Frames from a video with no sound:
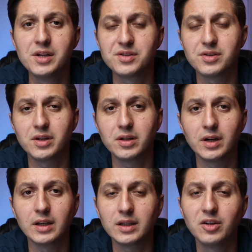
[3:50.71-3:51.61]
so that
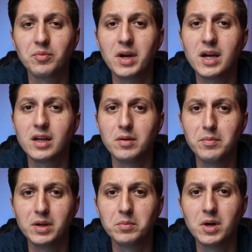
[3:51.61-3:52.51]
you're at least paying the
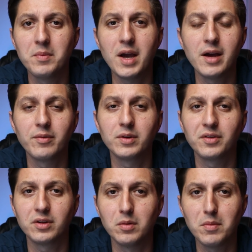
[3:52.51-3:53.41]
minimum every
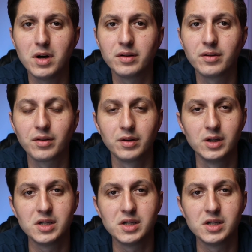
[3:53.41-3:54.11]
single month,